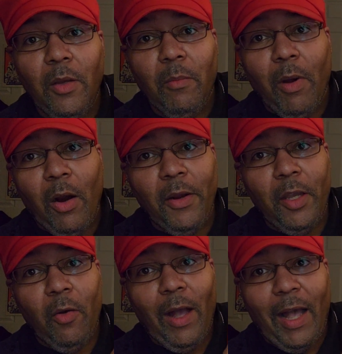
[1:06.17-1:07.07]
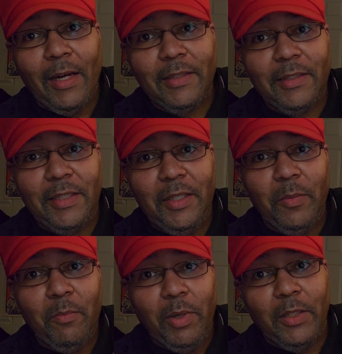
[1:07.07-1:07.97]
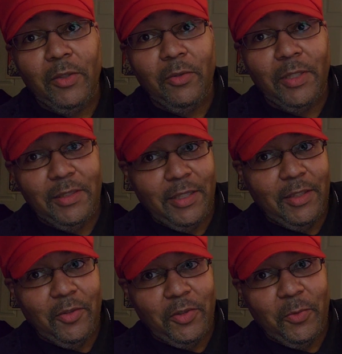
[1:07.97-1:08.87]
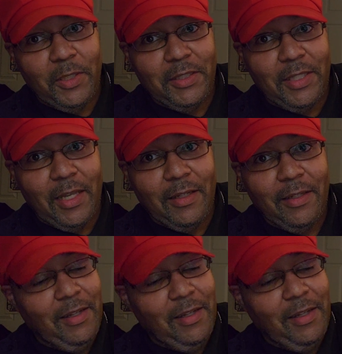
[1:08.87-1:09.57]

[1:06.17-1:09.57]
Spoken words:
Mario Odyssey bundle Nintendo Switch set.